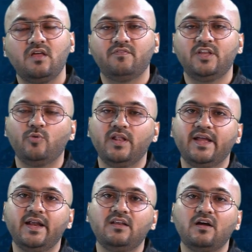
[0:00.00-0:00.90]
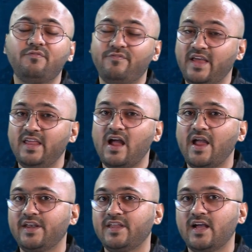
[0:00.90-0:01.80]
where you will get a fair
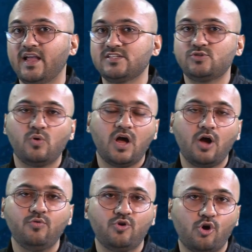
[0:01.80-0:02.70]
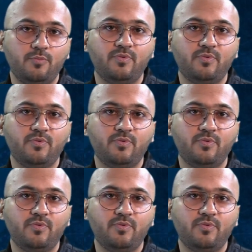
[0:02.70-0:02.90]
idea as to how your